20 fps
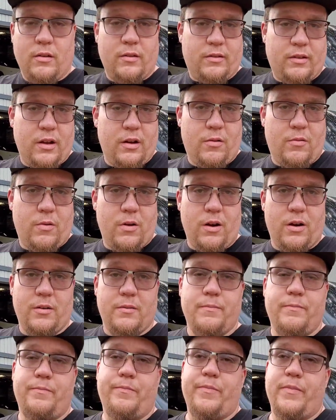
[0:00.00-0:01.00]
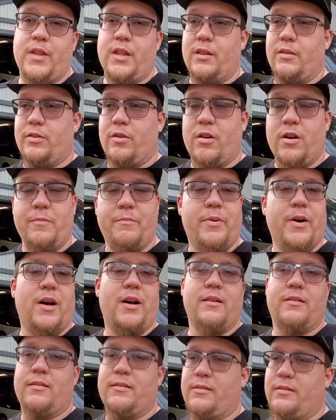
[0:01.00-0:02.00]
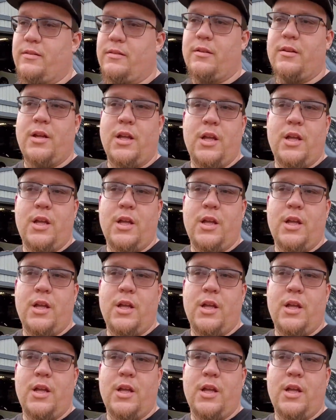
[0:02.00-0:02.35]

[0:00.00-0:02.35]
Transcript: So it's going to work. $30.